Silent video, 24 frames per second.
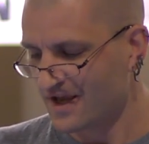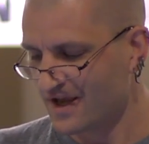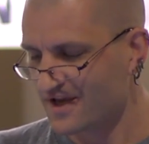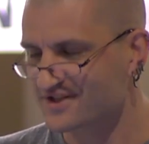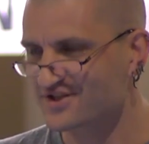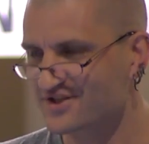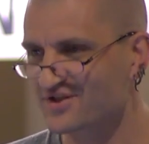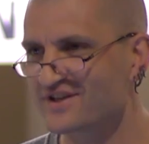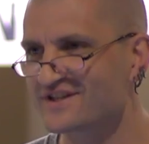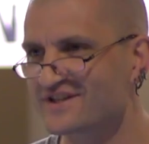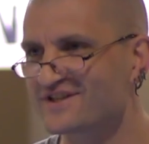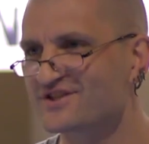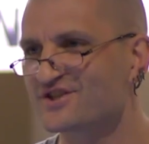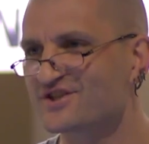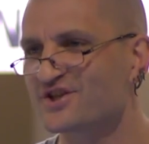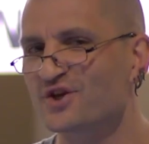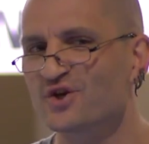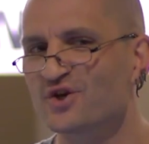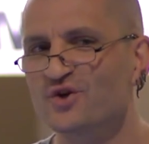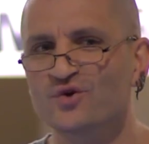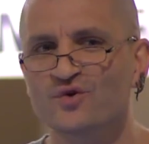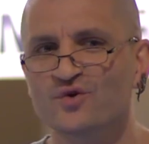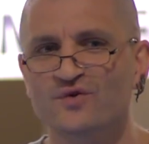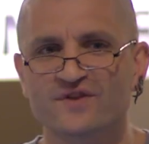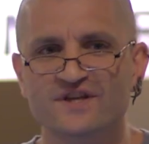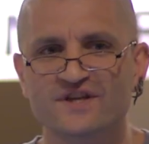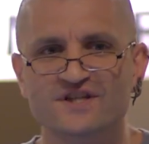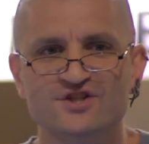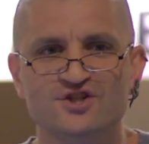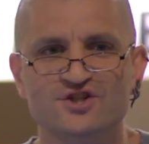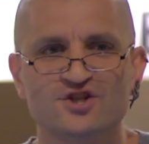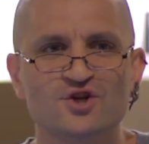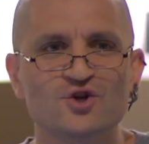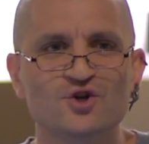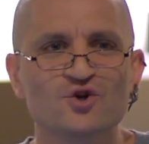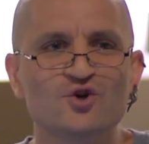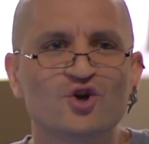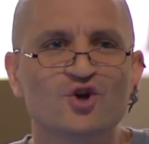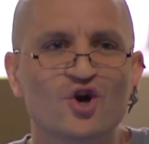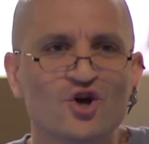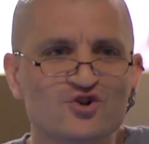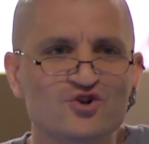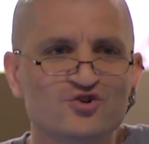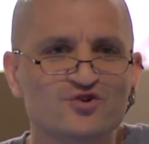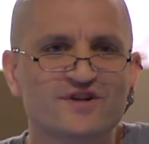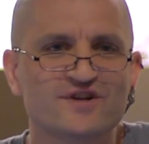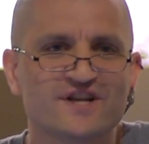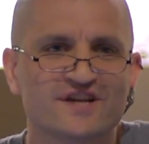So there's two
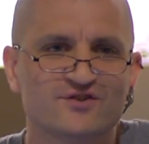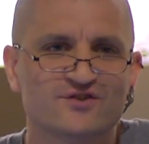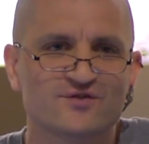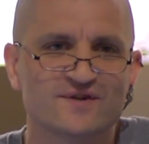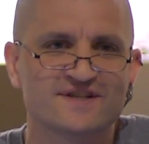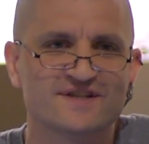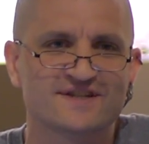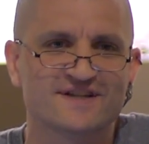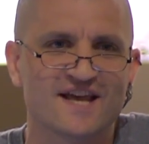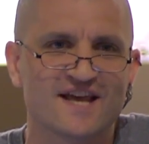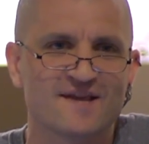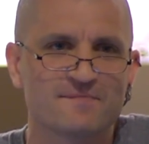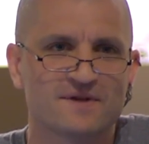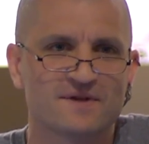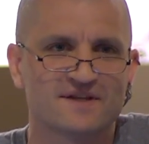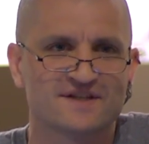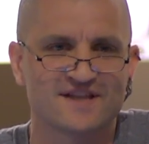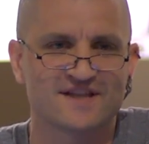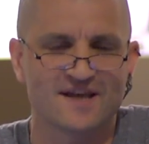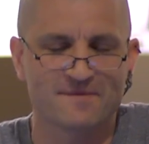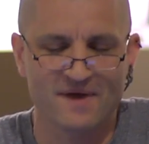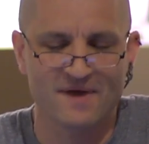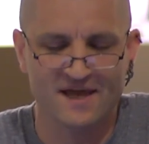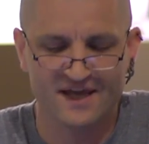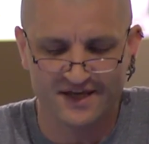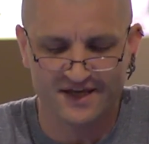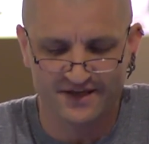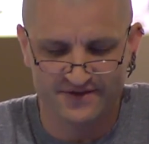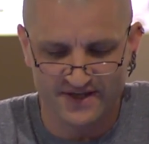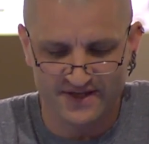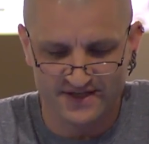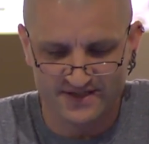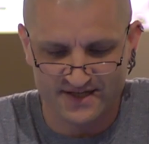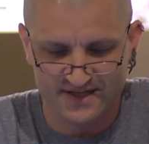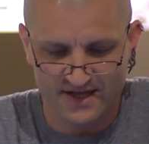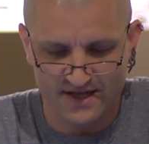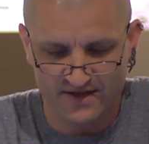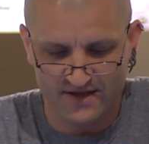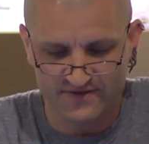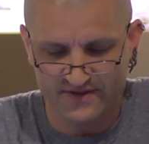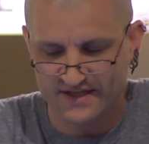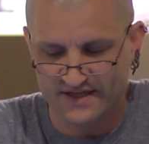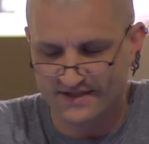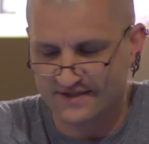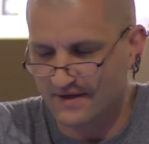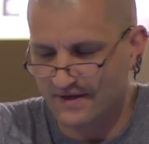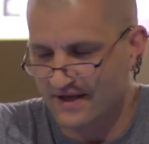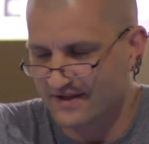contradictory statements they make in this
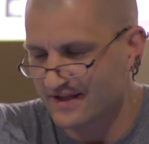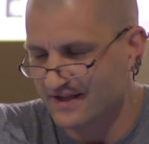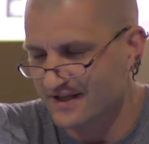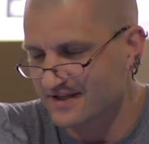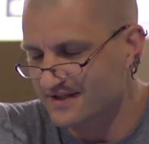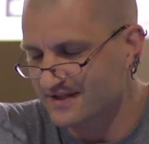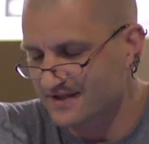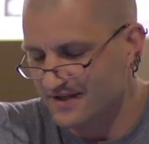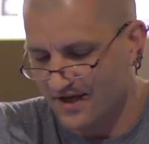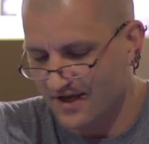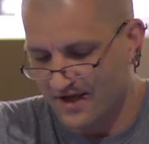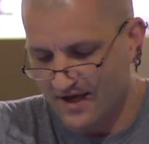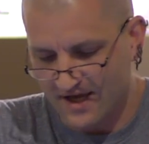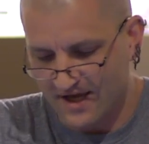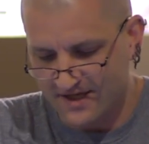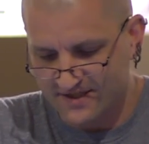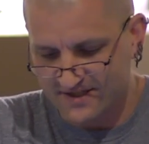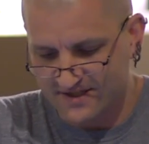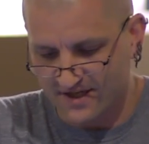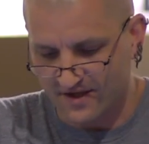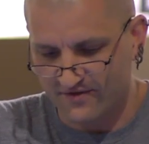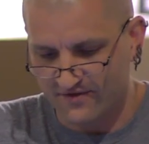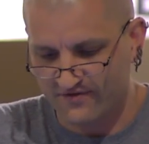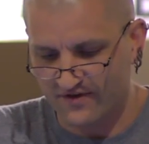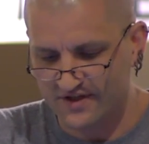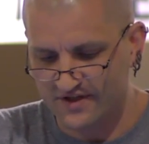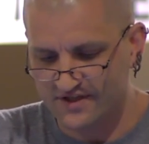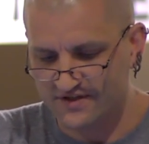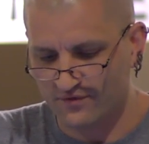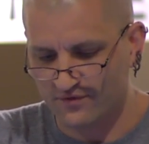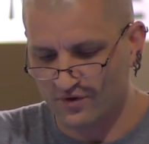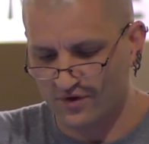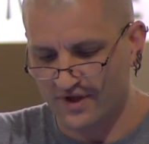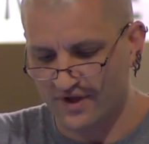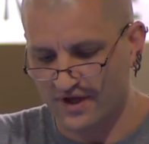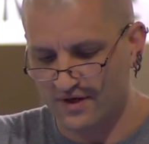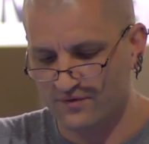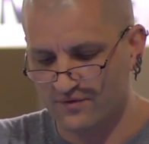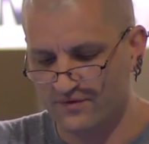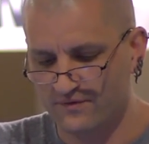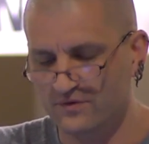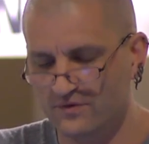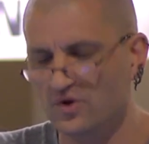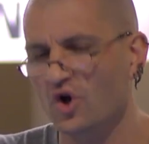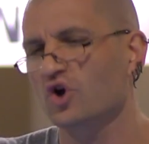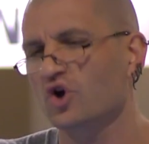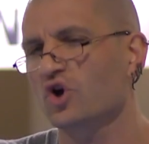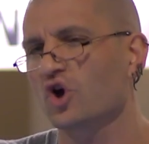essay. First of all,
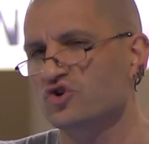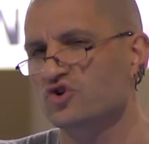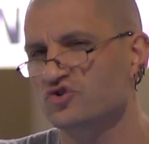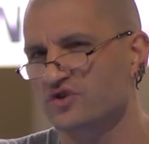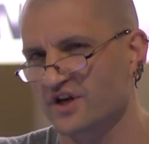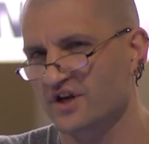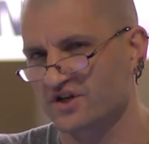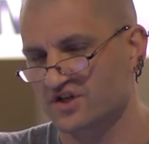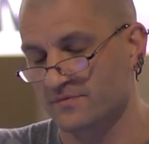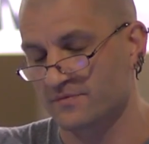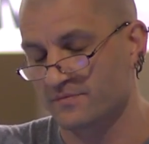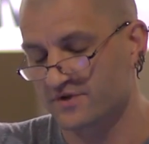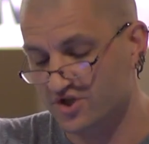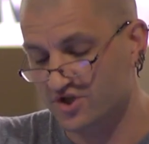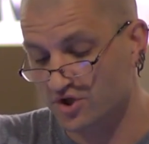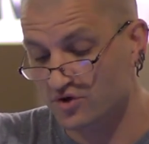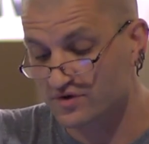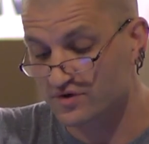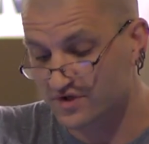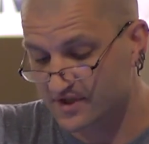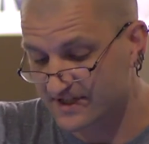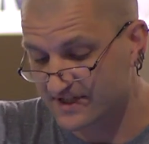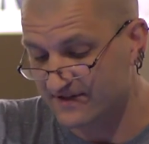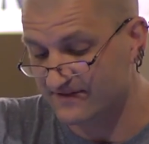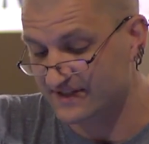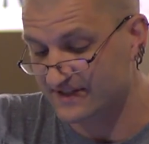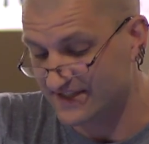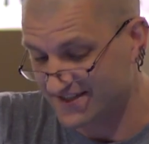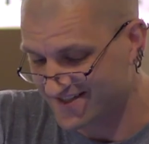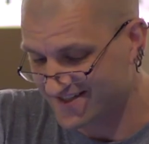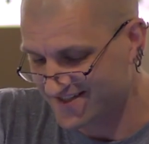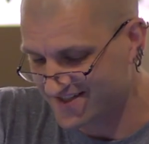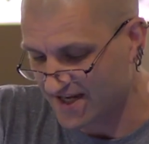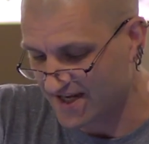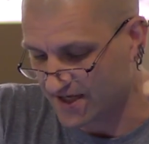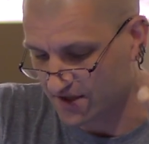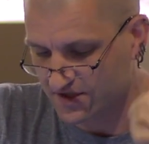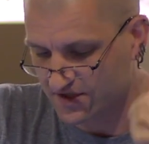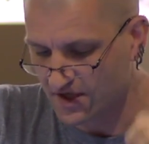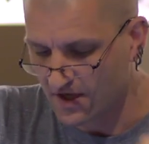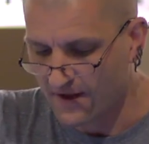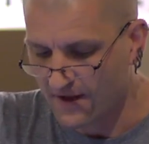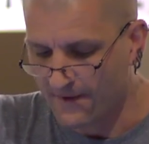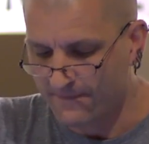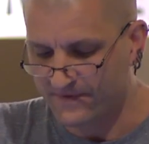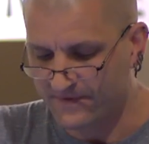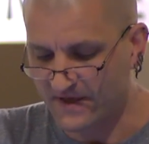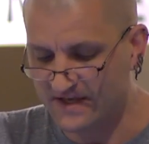not contradictory, but two distinct.
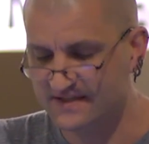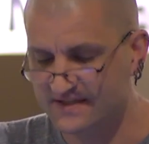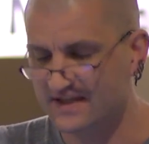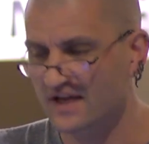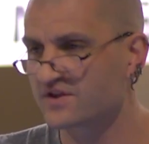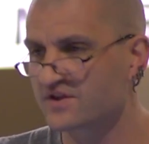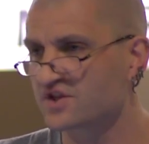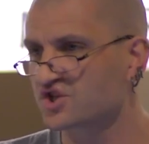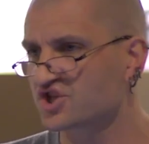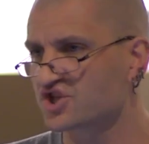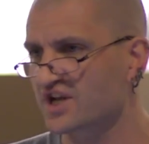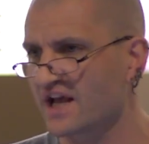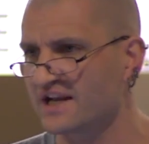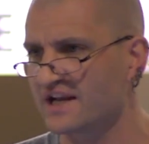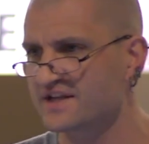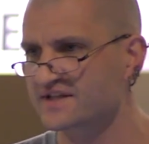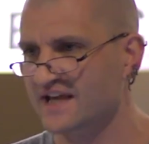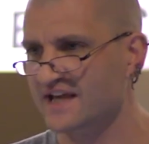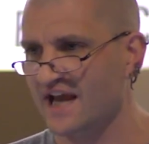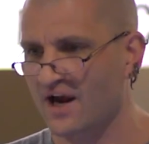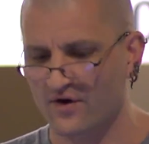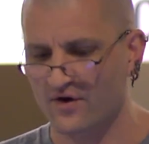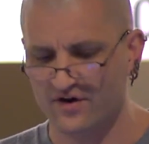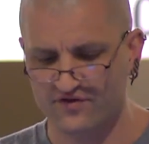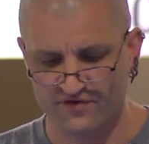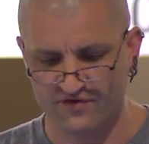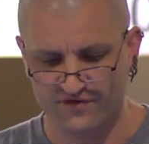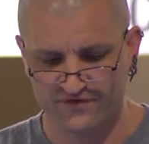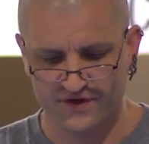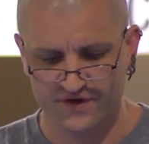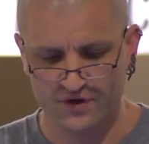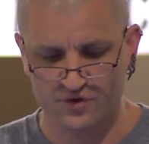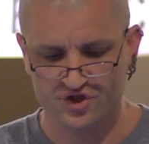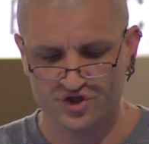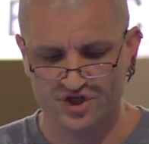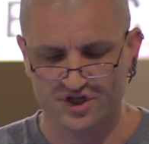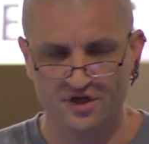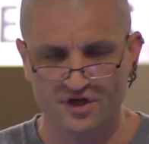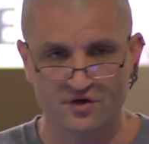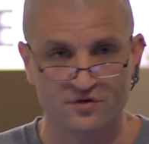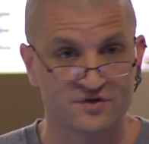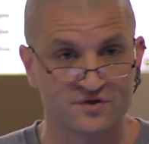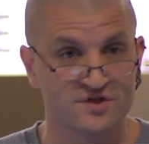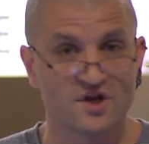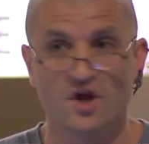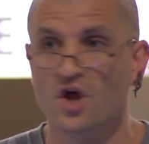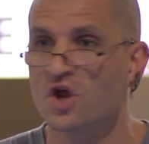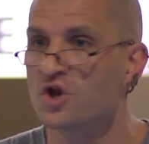They say the shell is carried for future
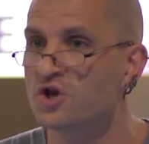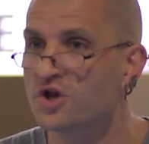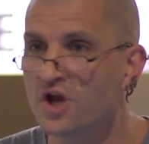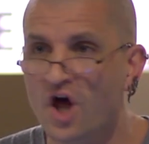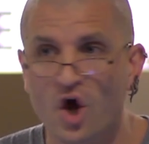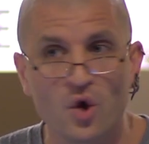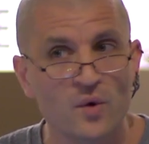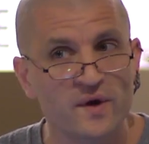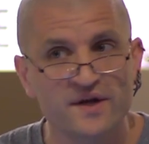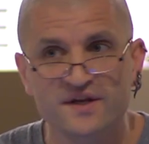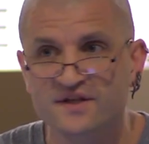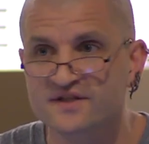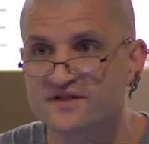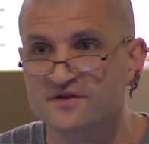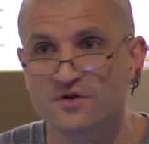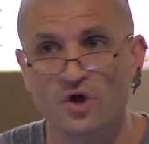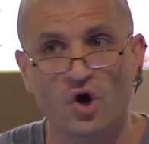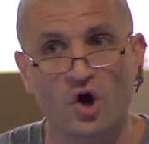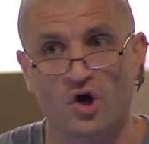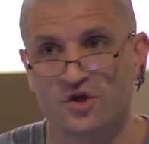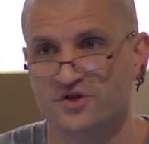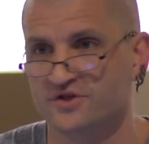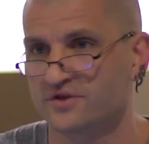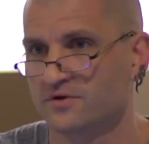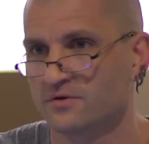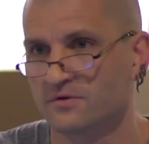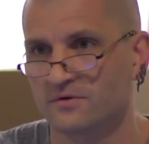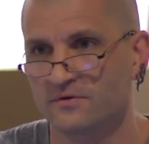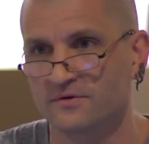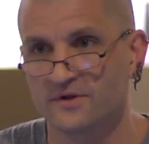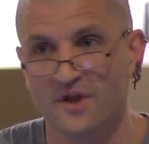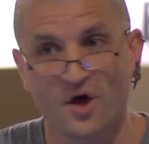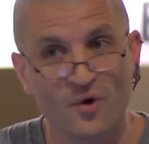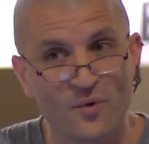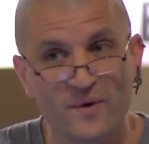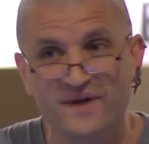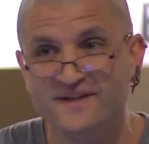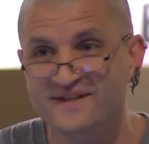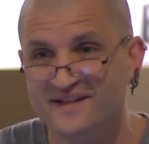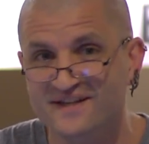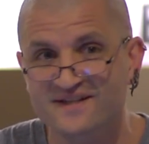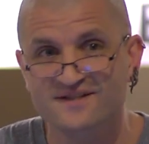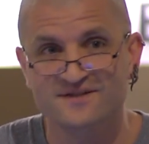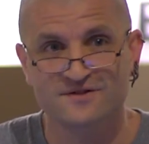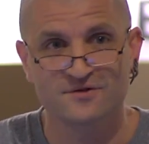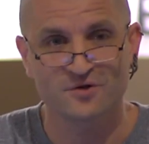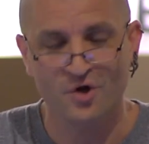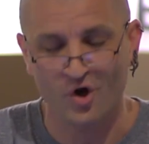use. No, it is not. No, it
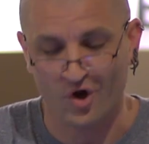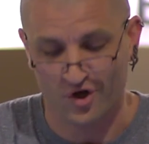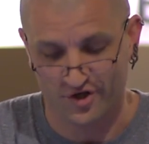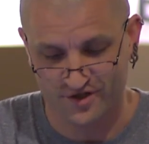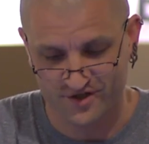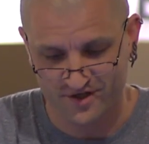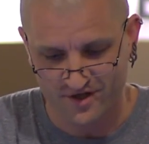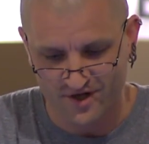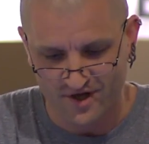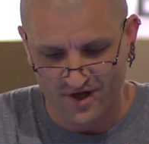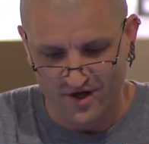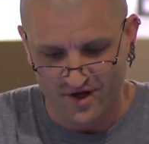is not.